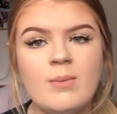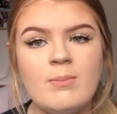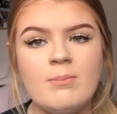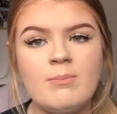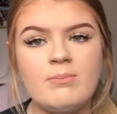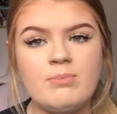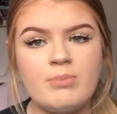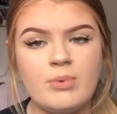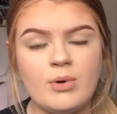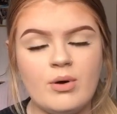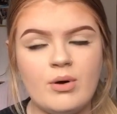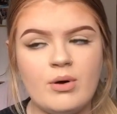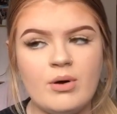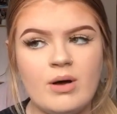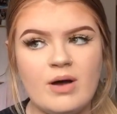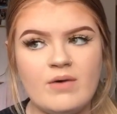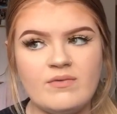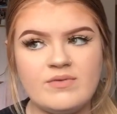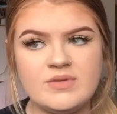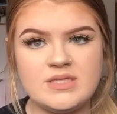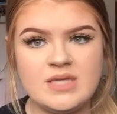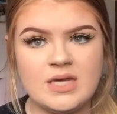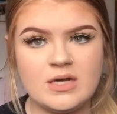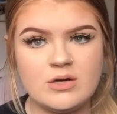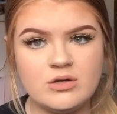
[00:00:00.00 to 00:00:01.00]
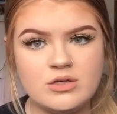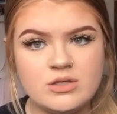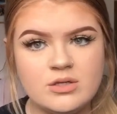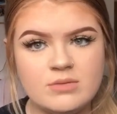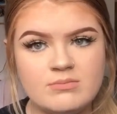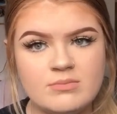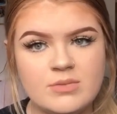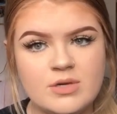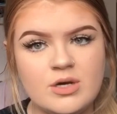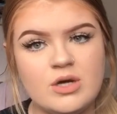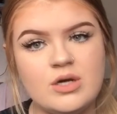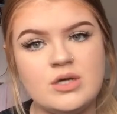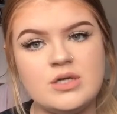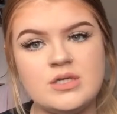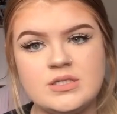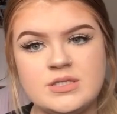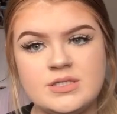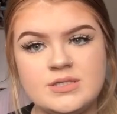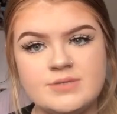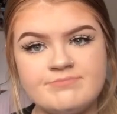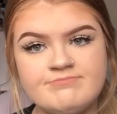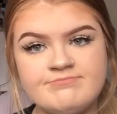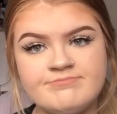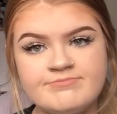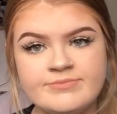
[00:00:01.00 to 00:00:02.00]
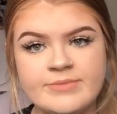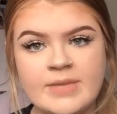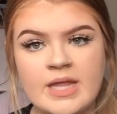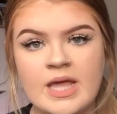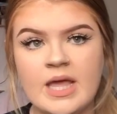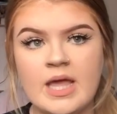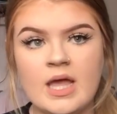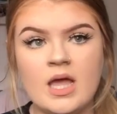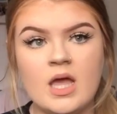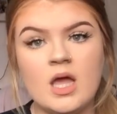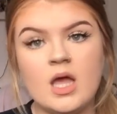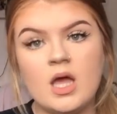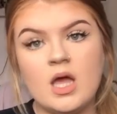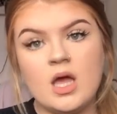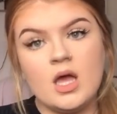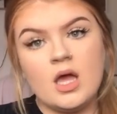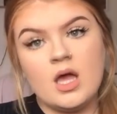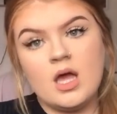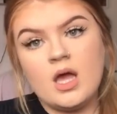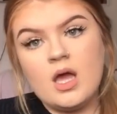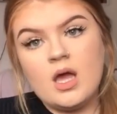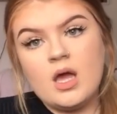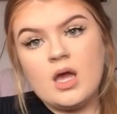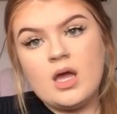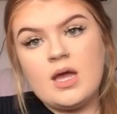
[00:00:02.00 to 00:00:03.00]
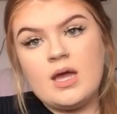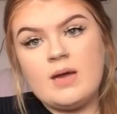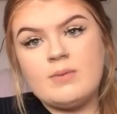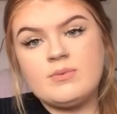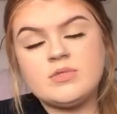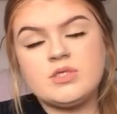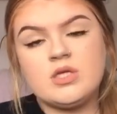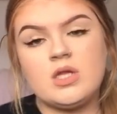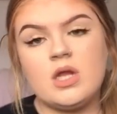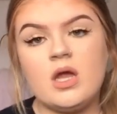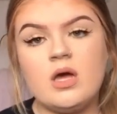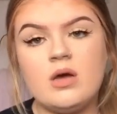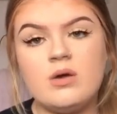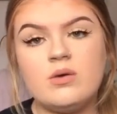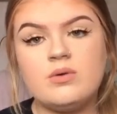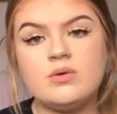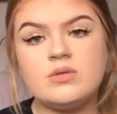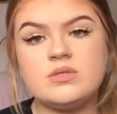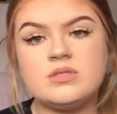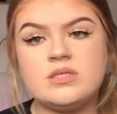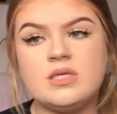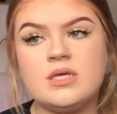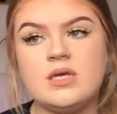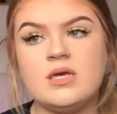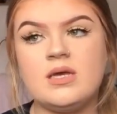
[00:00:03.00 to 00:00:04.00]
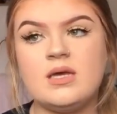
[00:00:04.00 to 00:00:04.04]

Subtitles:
but obviously I couldn't because it was closed.